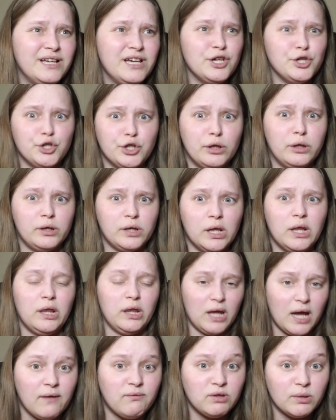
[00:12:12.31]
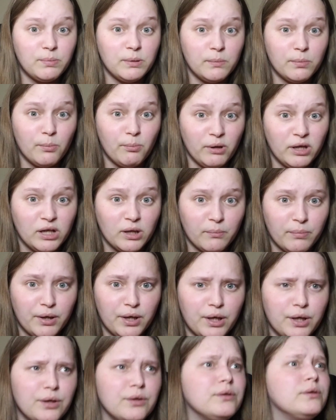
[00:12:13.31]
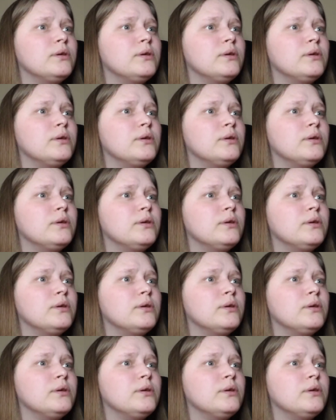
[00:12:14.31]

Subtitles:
She literally laughed at people being in pain.